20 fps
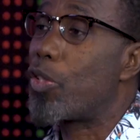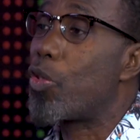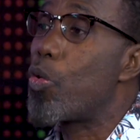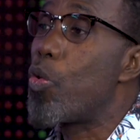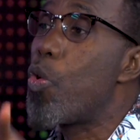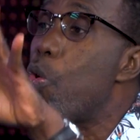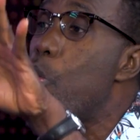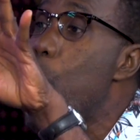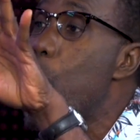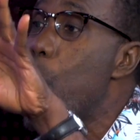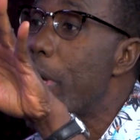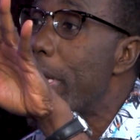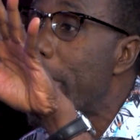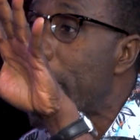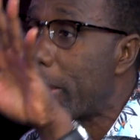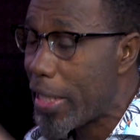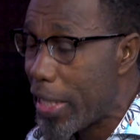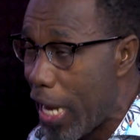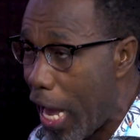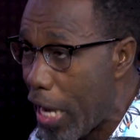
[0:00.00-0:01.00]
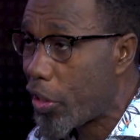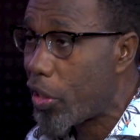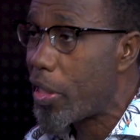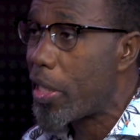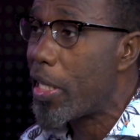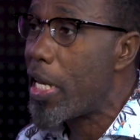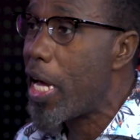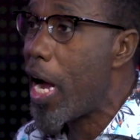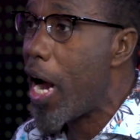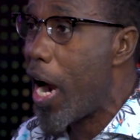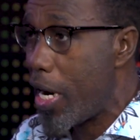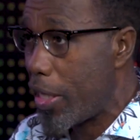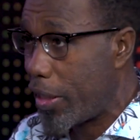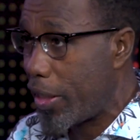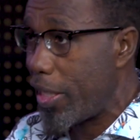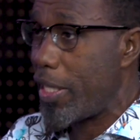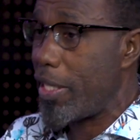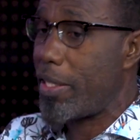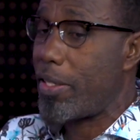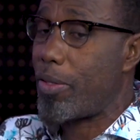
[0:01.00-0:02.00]
as who international
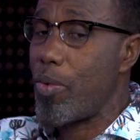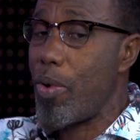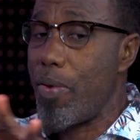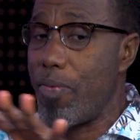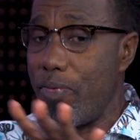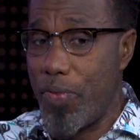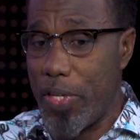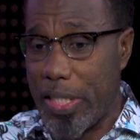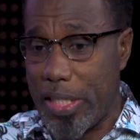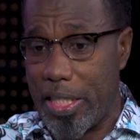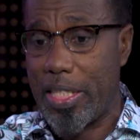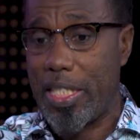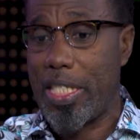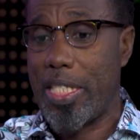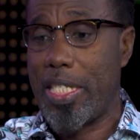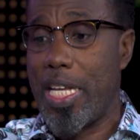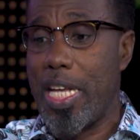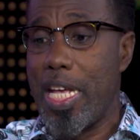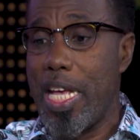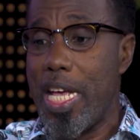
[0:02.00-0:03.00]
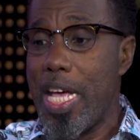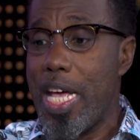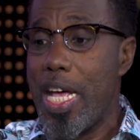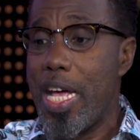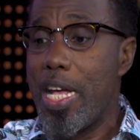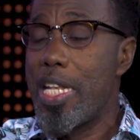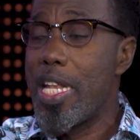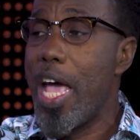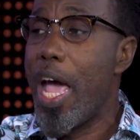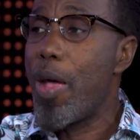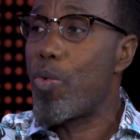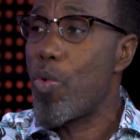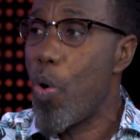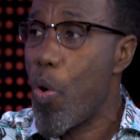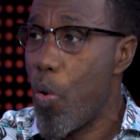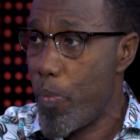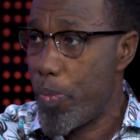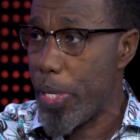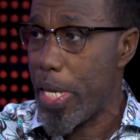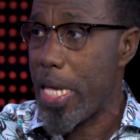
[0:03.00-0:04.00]
artists who have visited
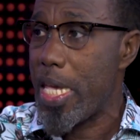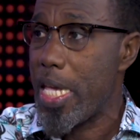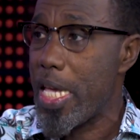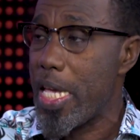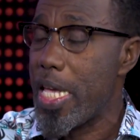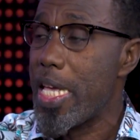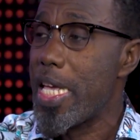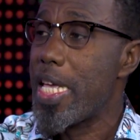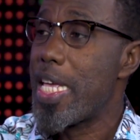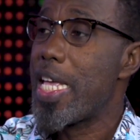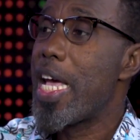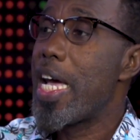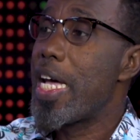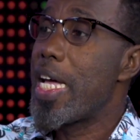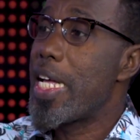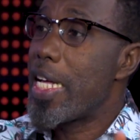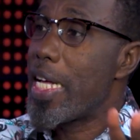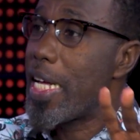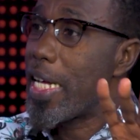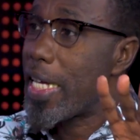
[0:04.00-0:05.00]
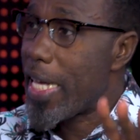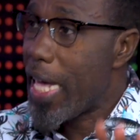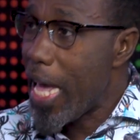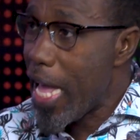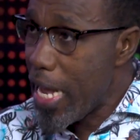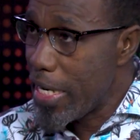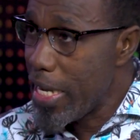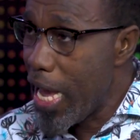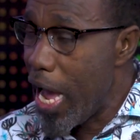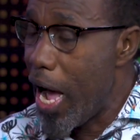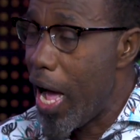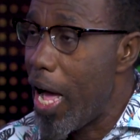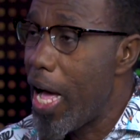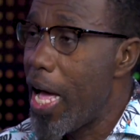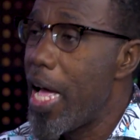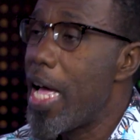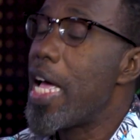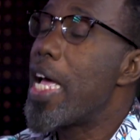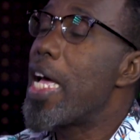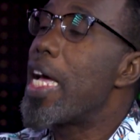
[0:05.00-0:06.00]
Nairobi, Kenya,
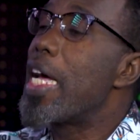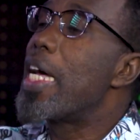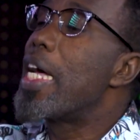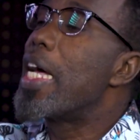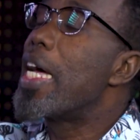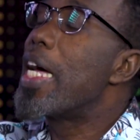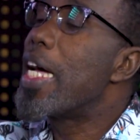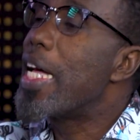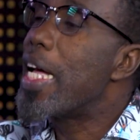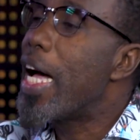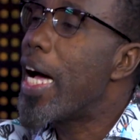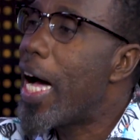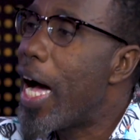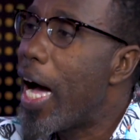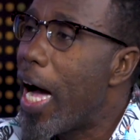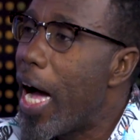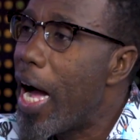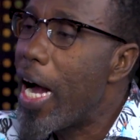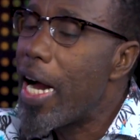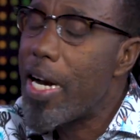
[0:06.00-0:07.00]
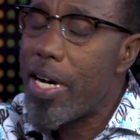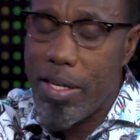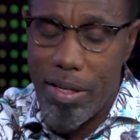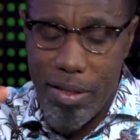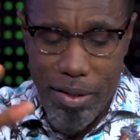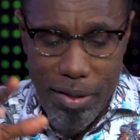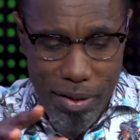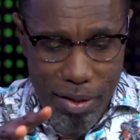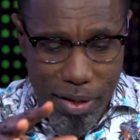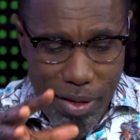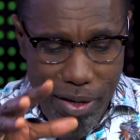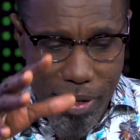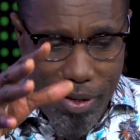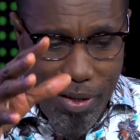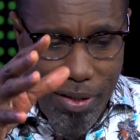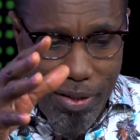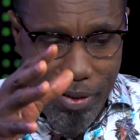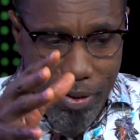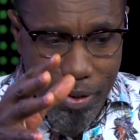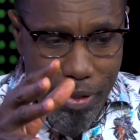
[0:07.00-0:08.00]
are
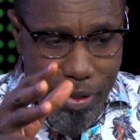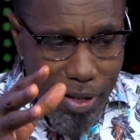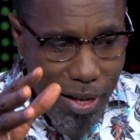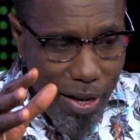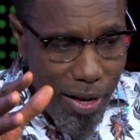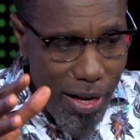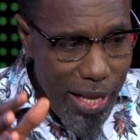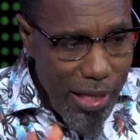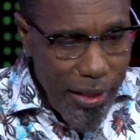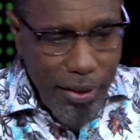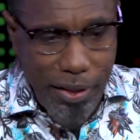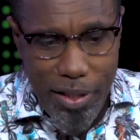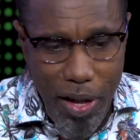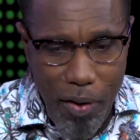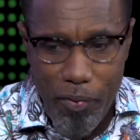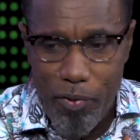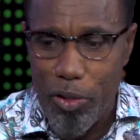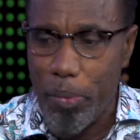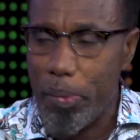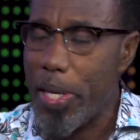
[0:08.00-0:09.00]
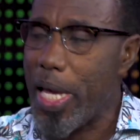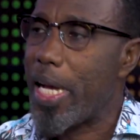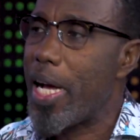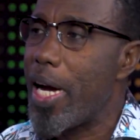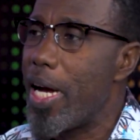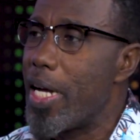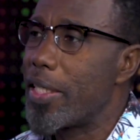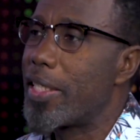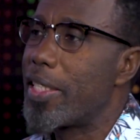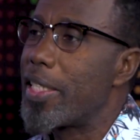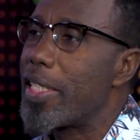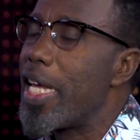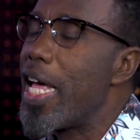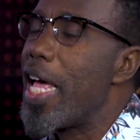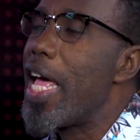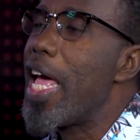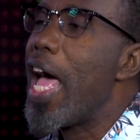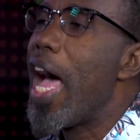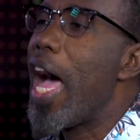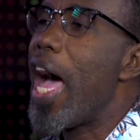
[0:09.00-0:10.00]
list of Jamaicans.
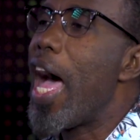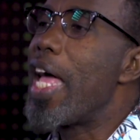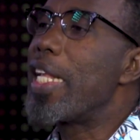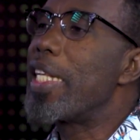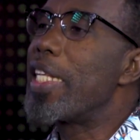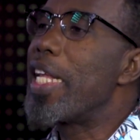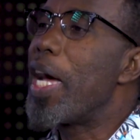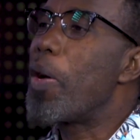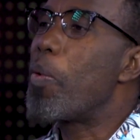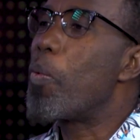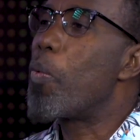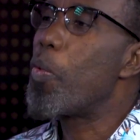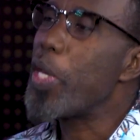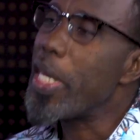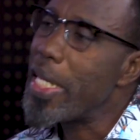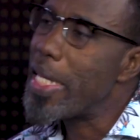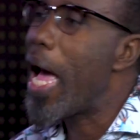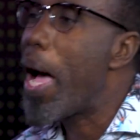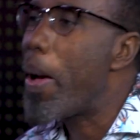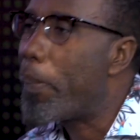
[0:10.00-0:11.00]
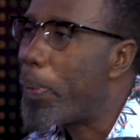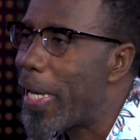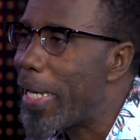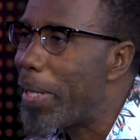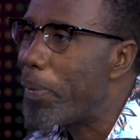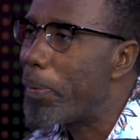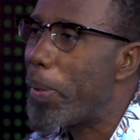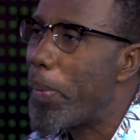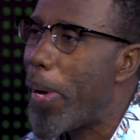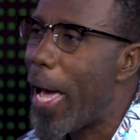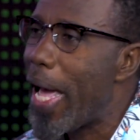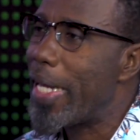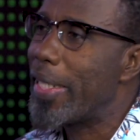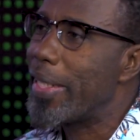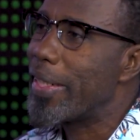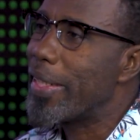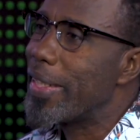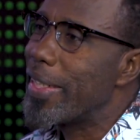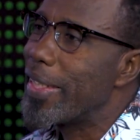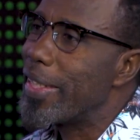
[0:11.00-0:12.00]
And we not pay them no
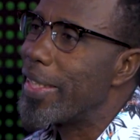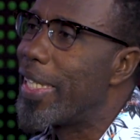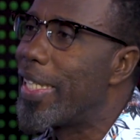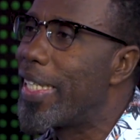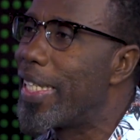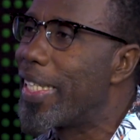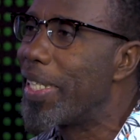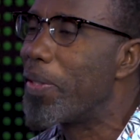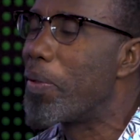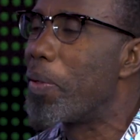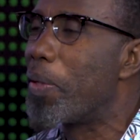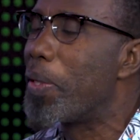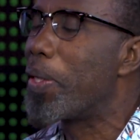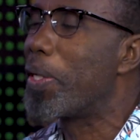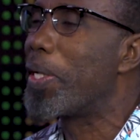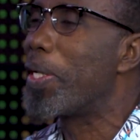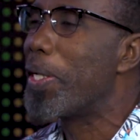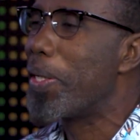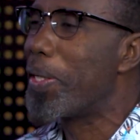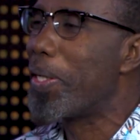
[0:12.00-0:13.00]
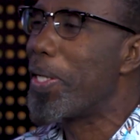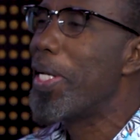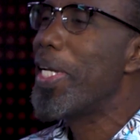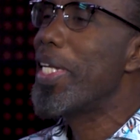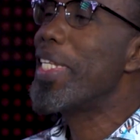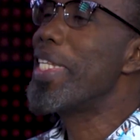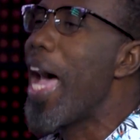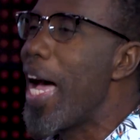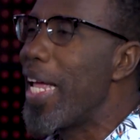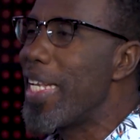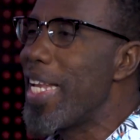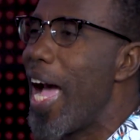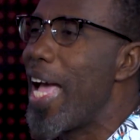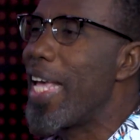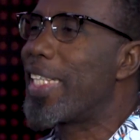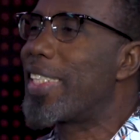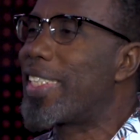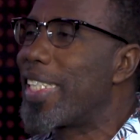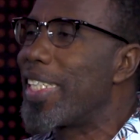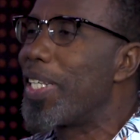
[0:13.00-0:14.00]
mind. Not
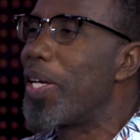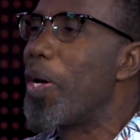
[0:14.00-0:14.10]
nice.